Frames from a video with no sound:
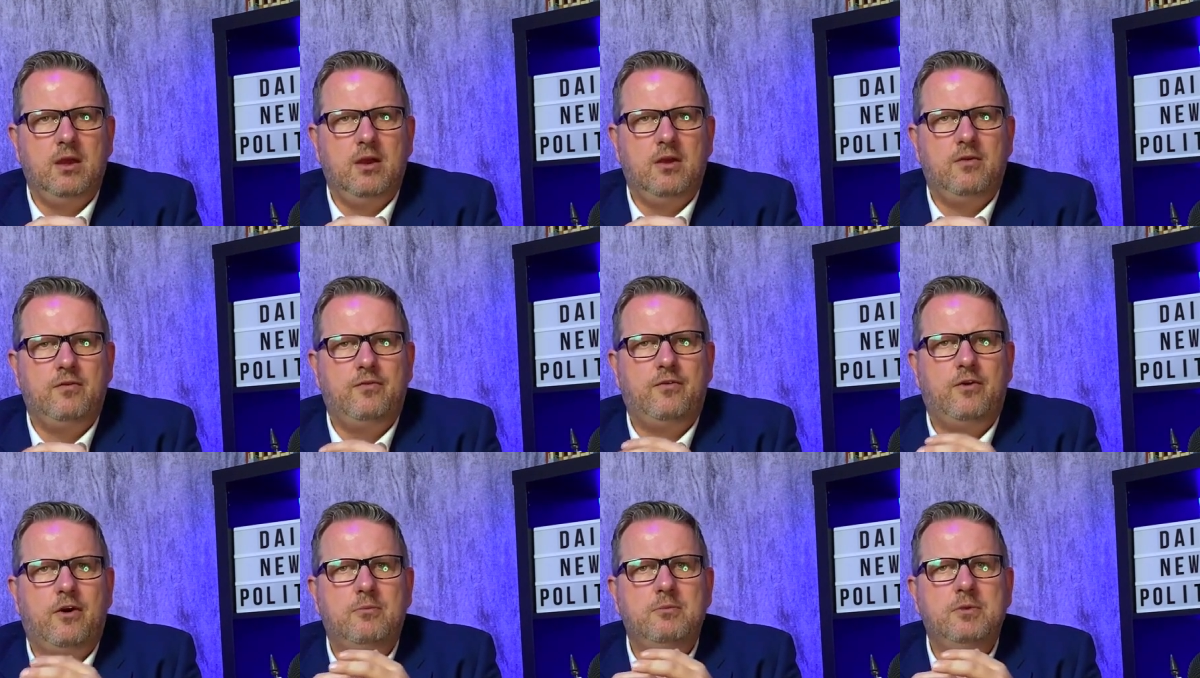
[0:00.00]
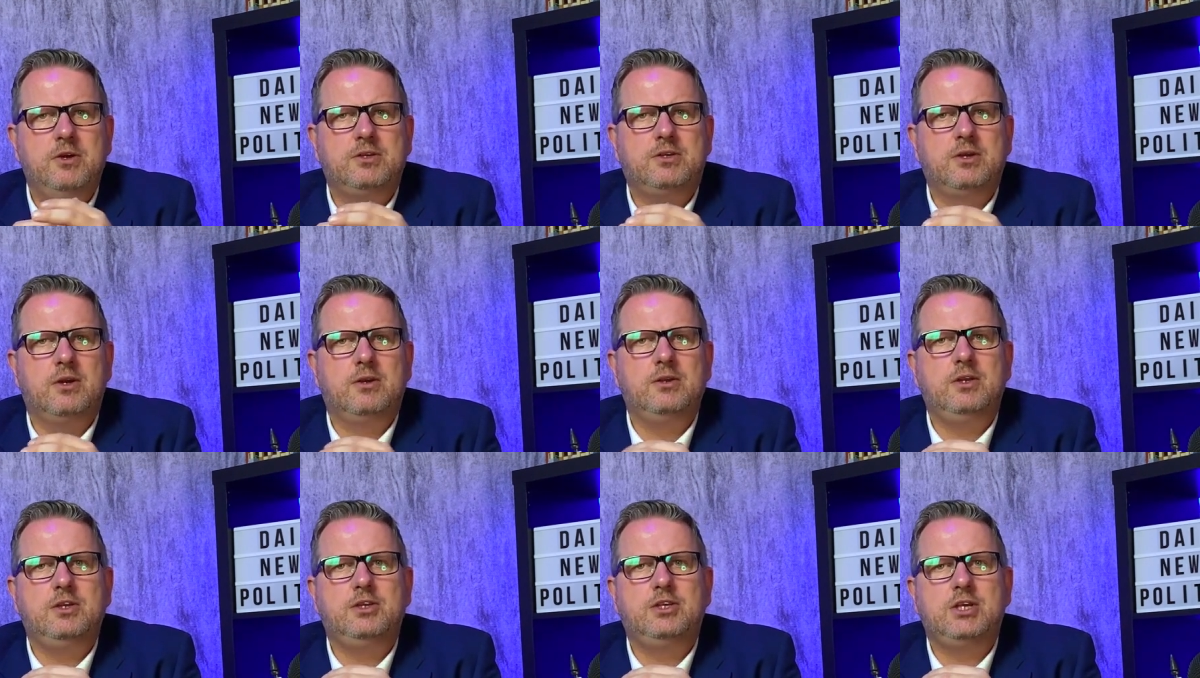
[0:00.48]
Former
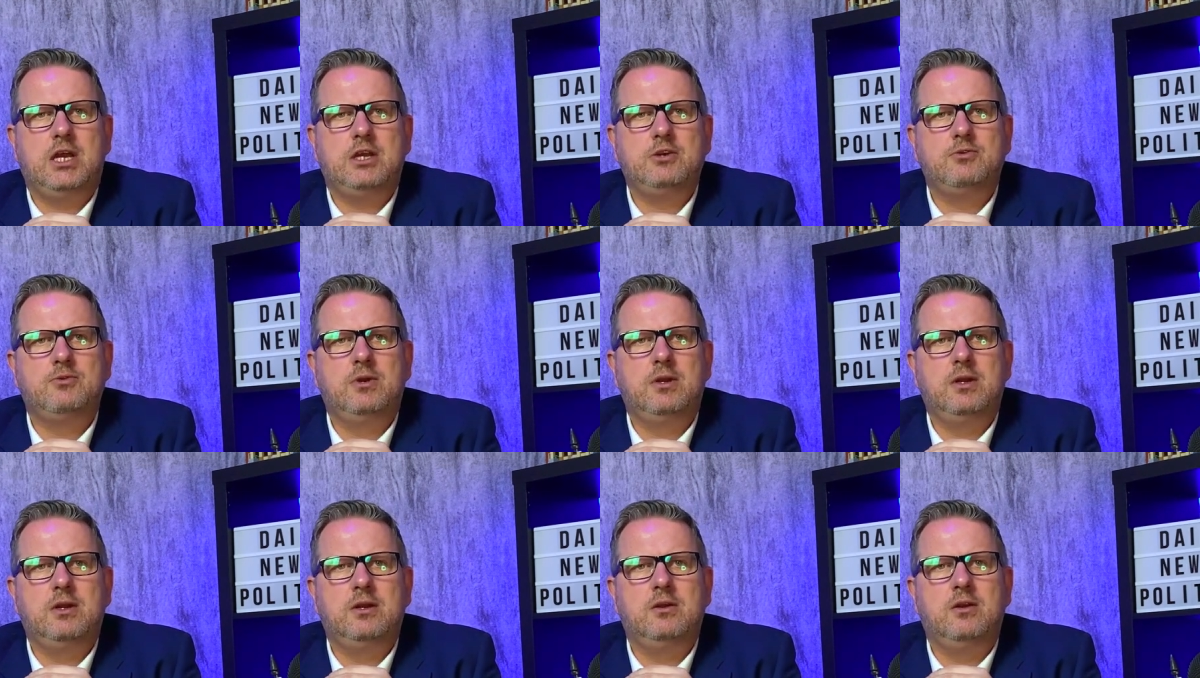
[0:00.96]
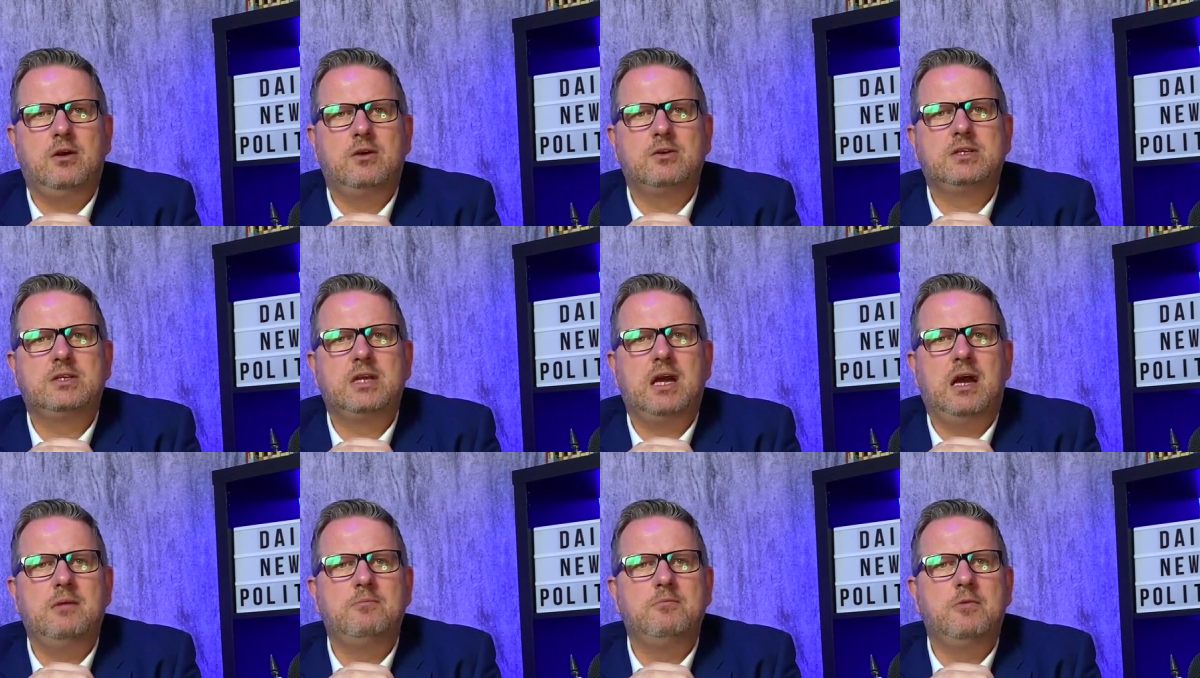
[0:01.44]
Attorney General and
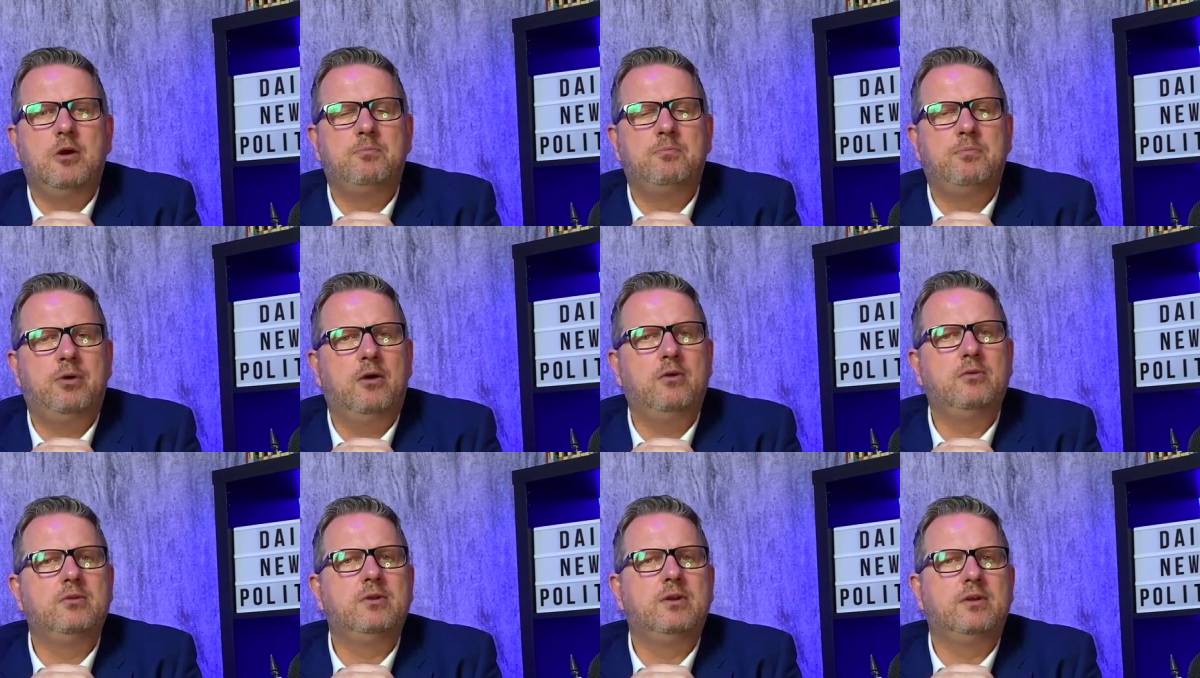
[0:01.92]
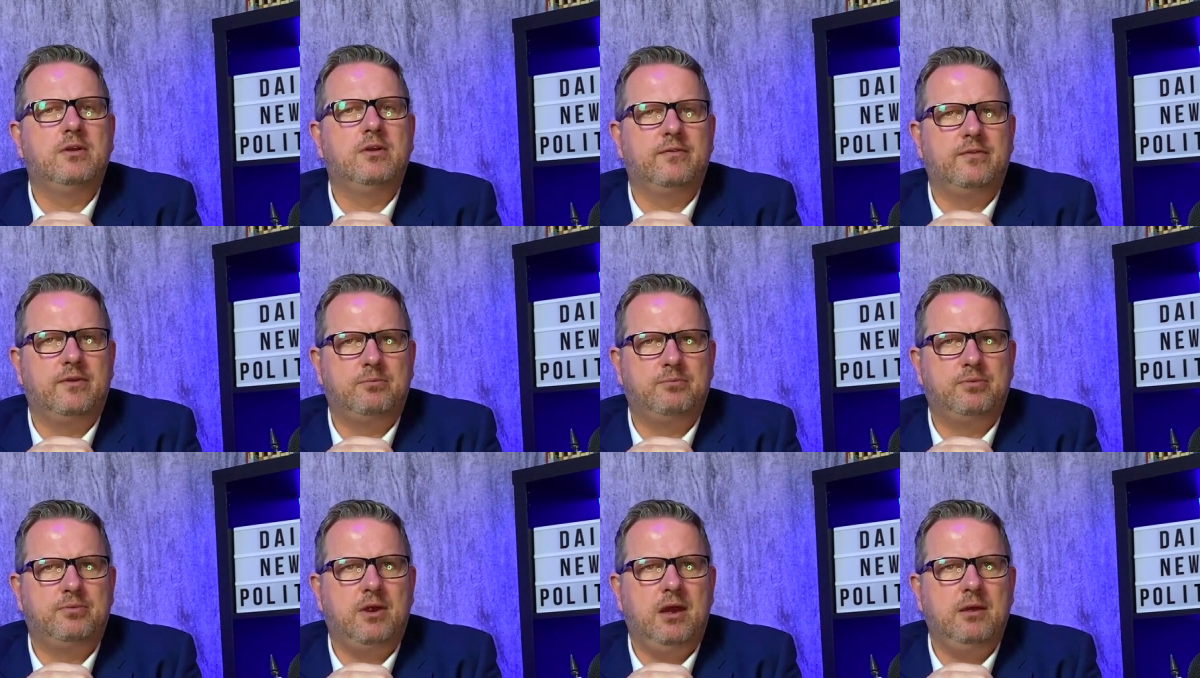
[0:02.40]
long-time opponent of the
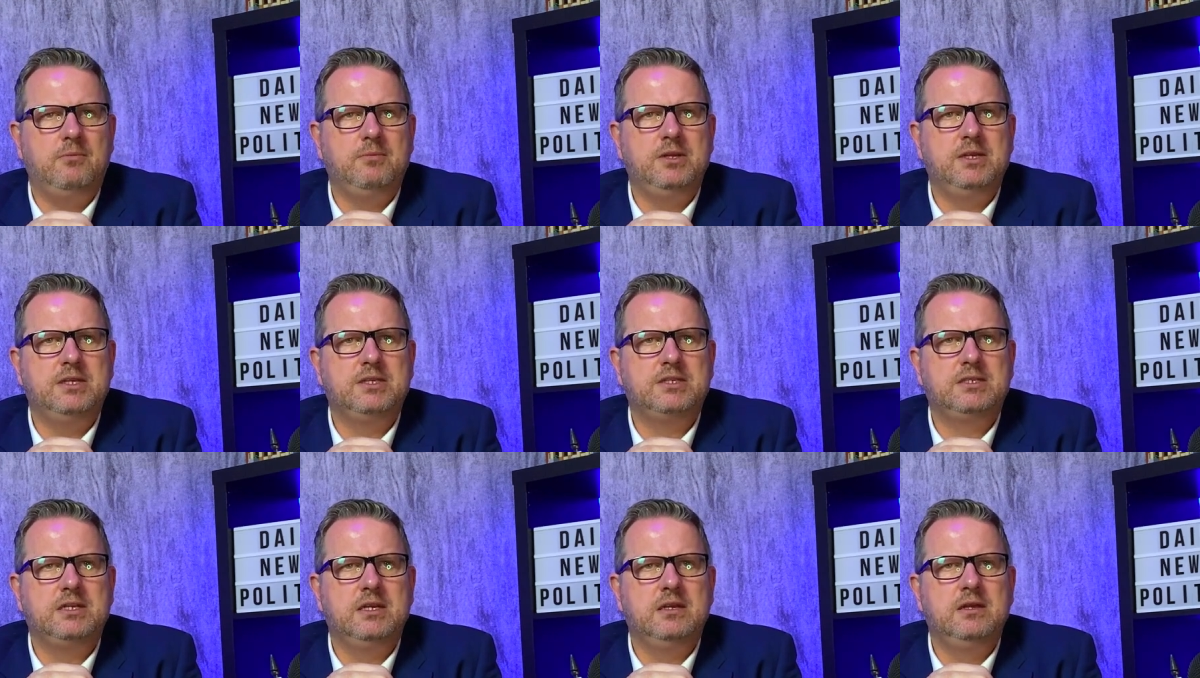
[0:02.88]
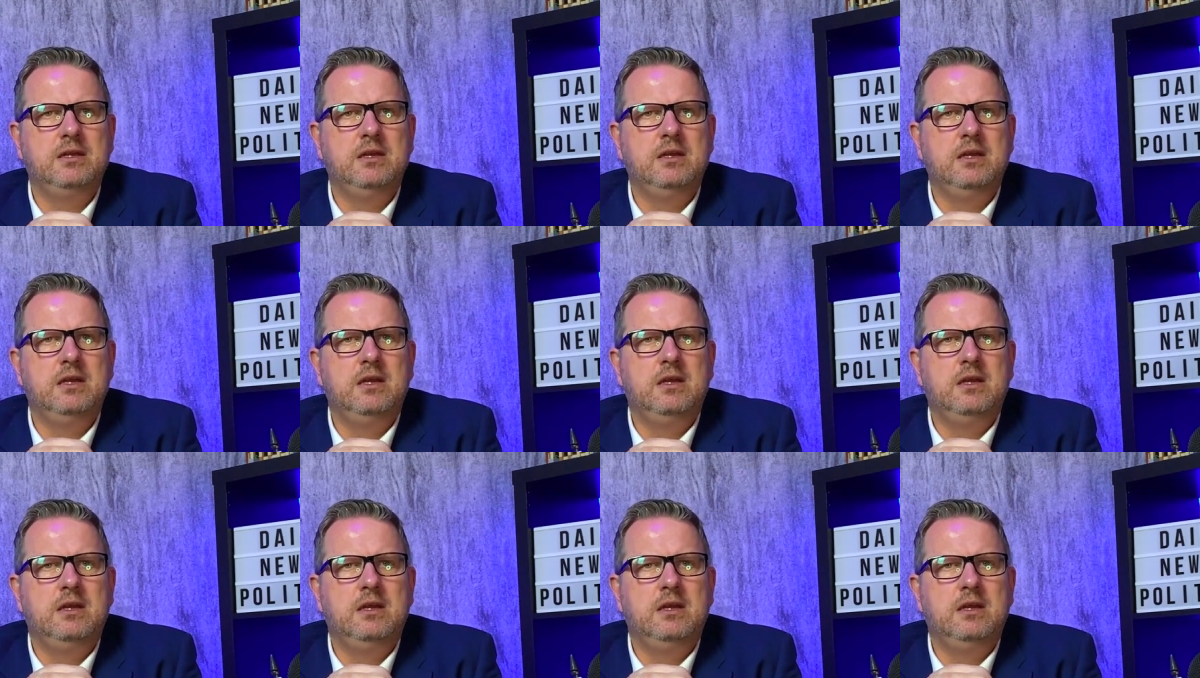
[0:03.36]
Prime Minister,